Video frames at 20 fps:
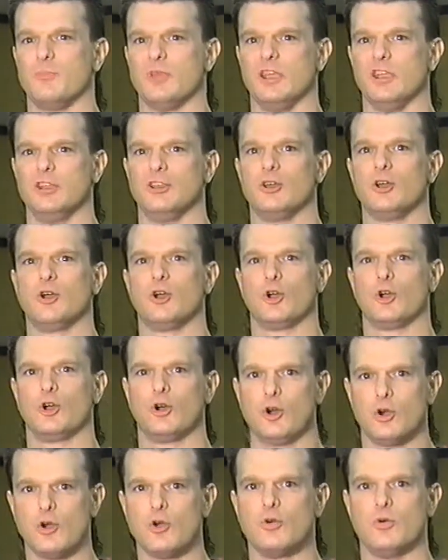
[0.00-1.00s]
me
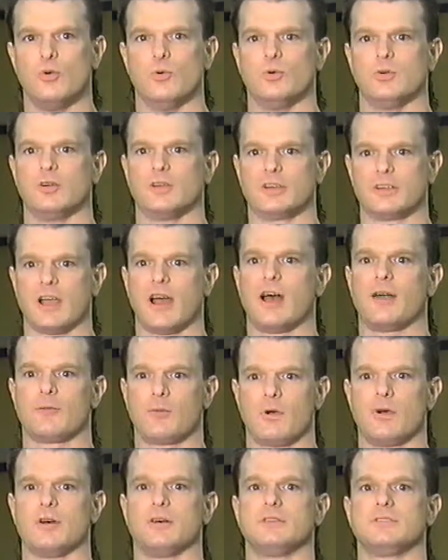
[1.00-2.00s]
who God
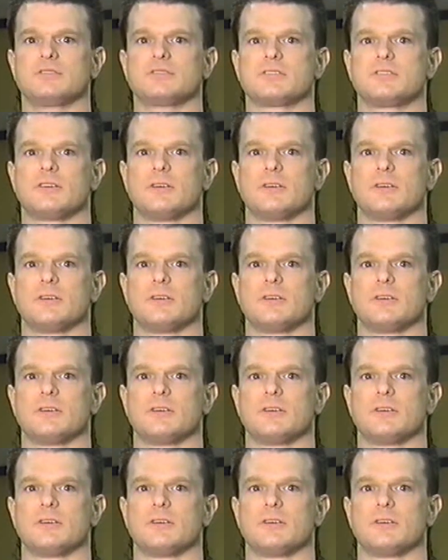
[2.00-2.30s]
was.